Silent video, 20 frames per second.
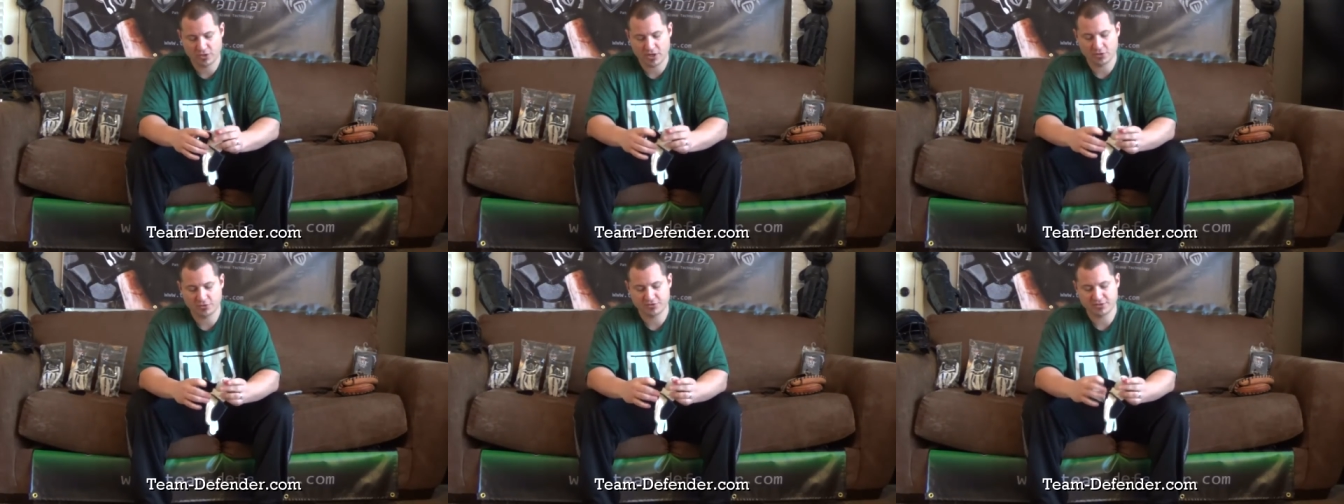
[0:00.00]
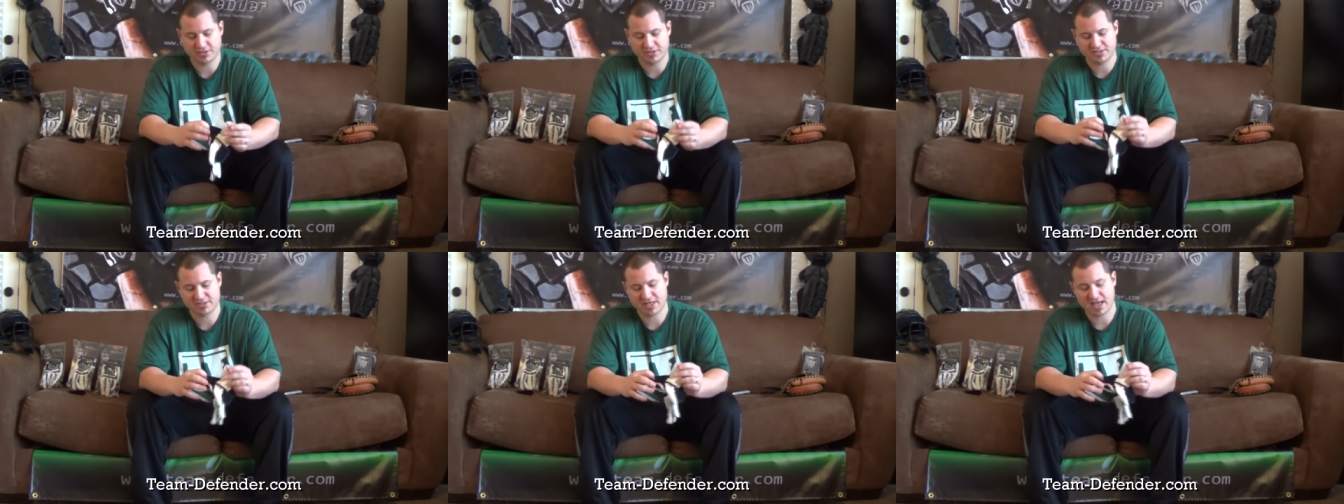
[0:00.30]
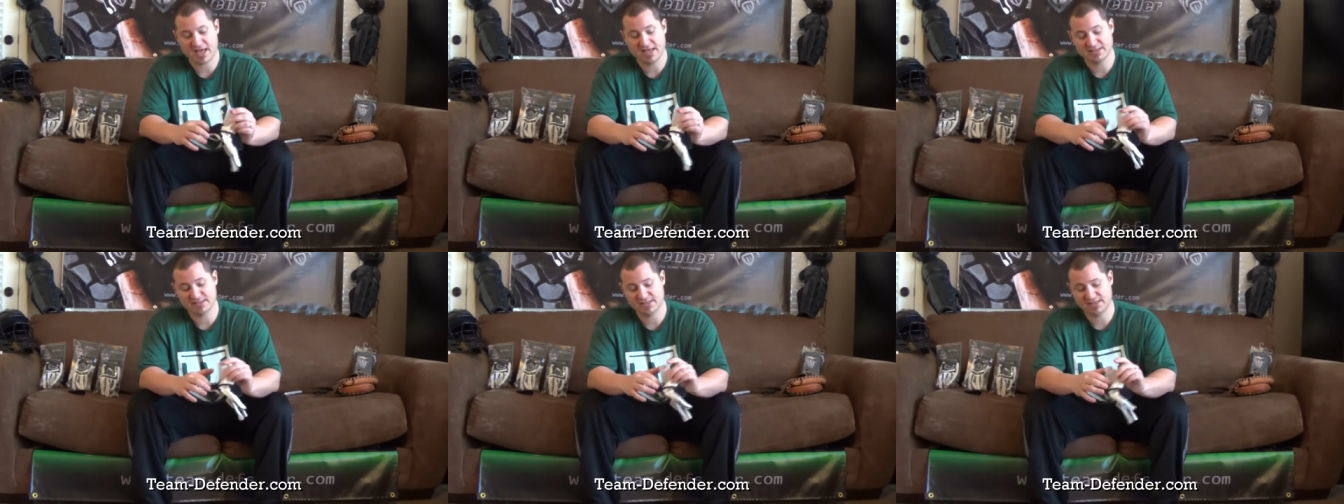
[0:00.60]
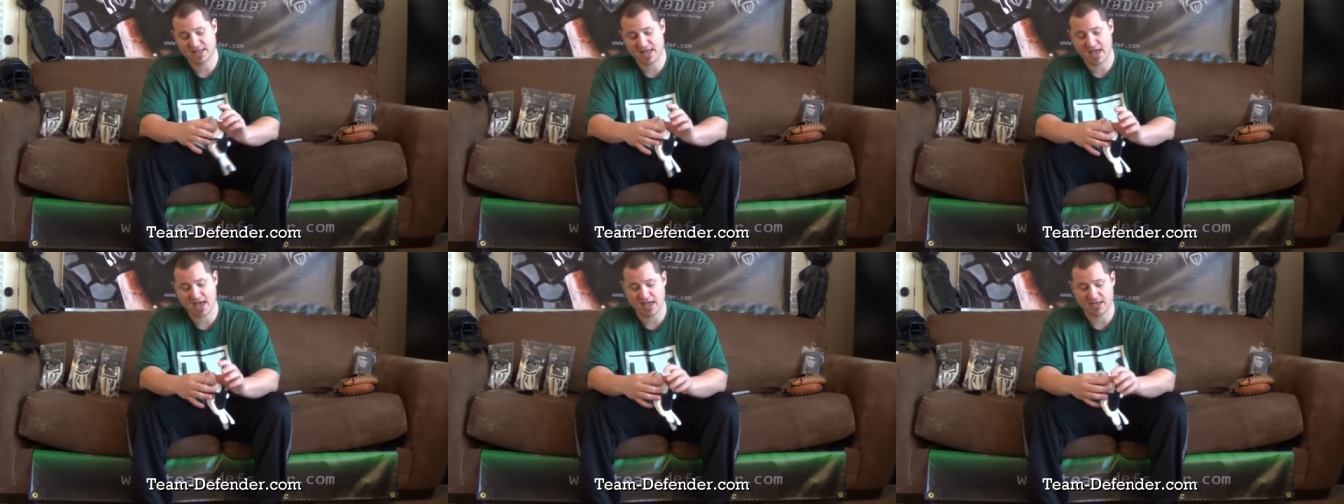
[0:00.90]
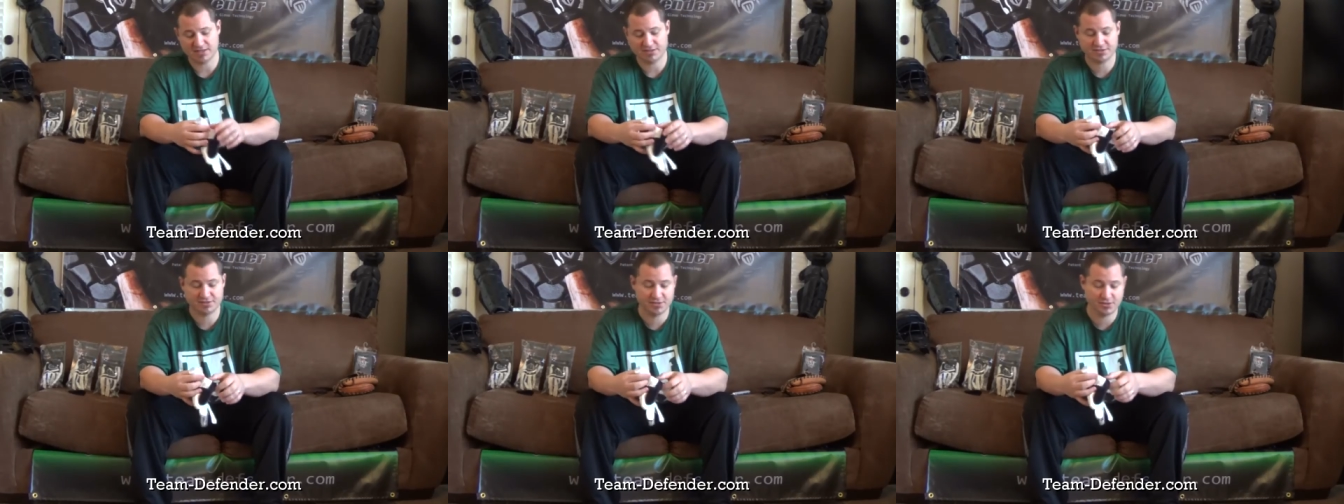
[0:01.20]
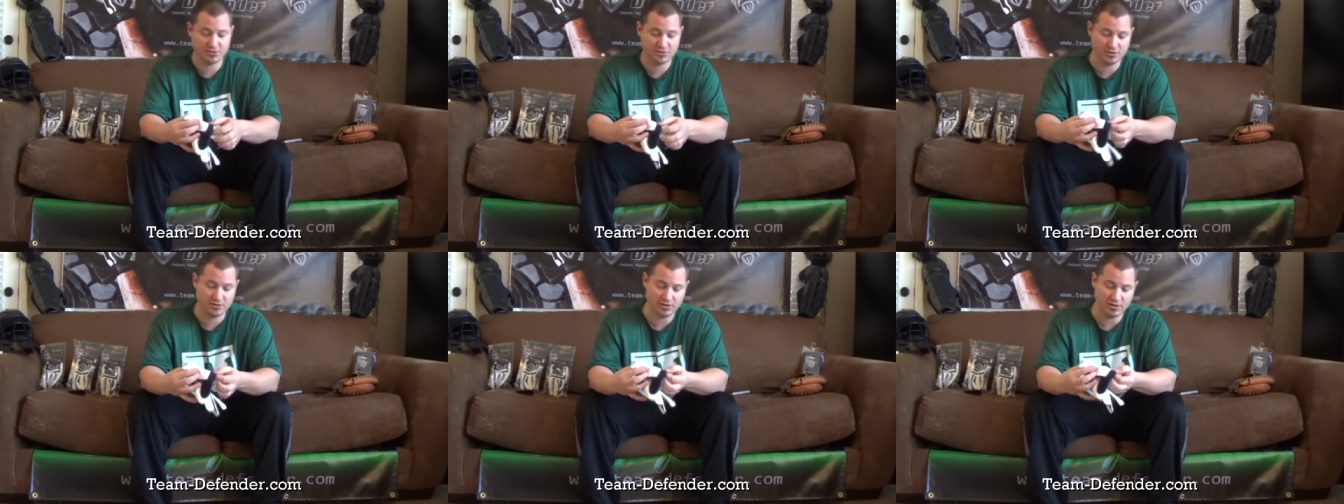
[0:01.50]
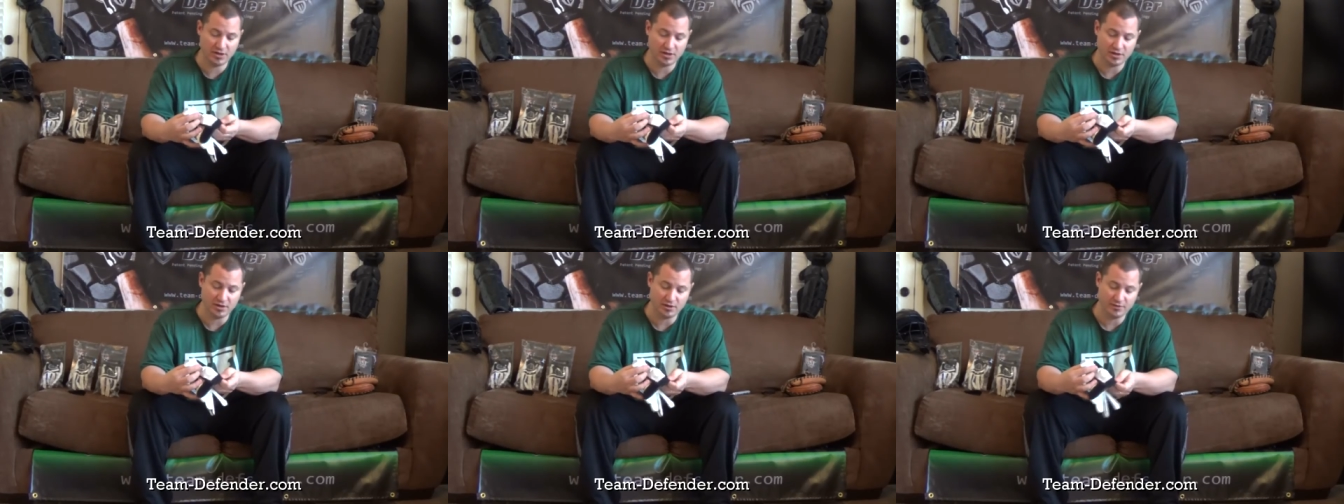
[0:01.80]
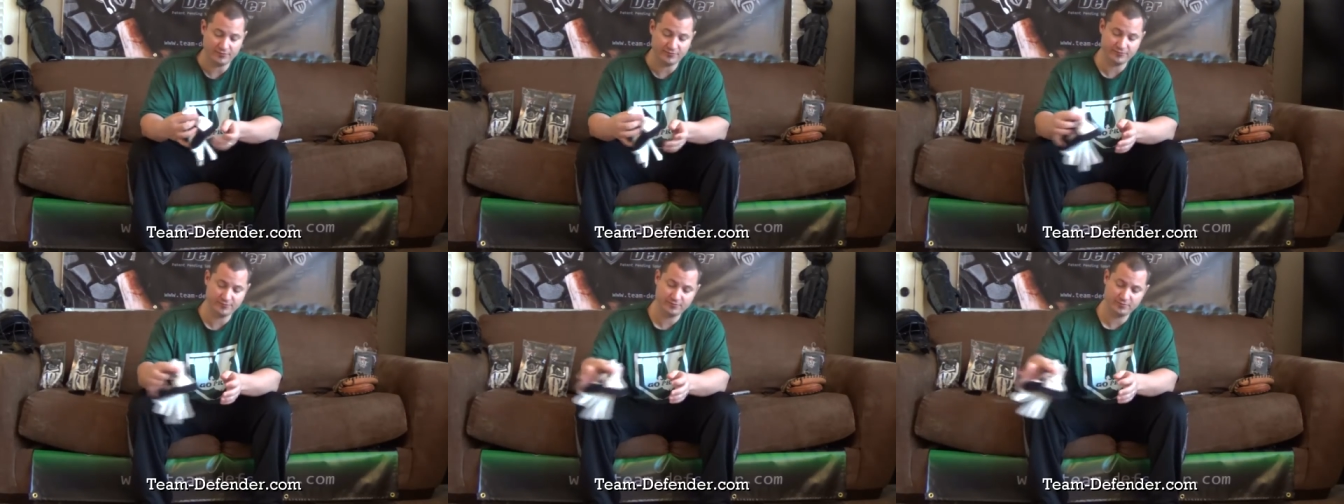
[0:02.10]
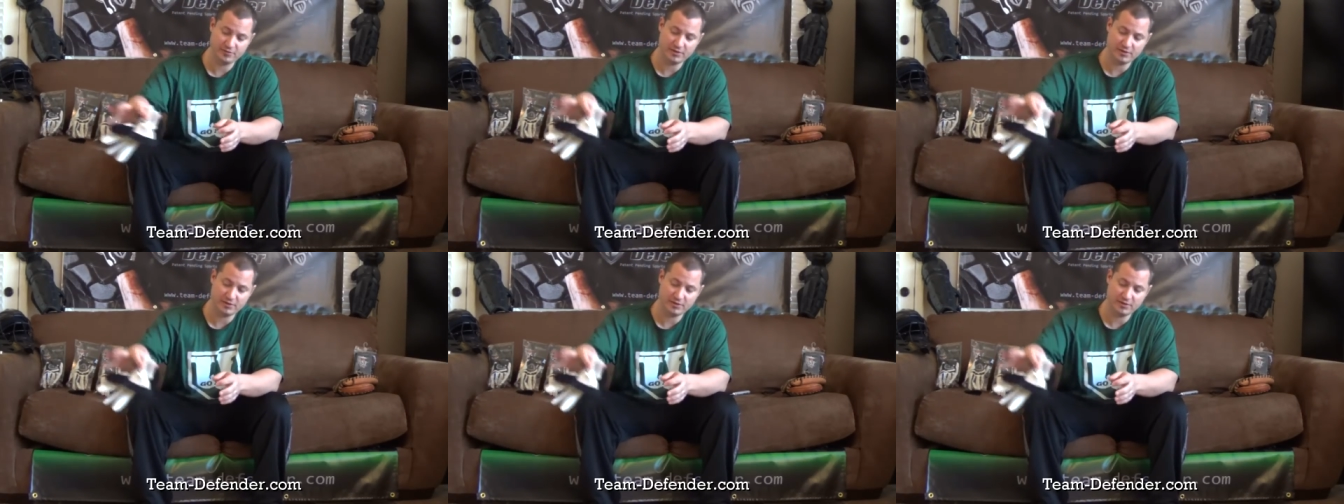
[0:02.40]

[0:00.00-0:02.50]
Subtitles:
notice it stays attached to the glove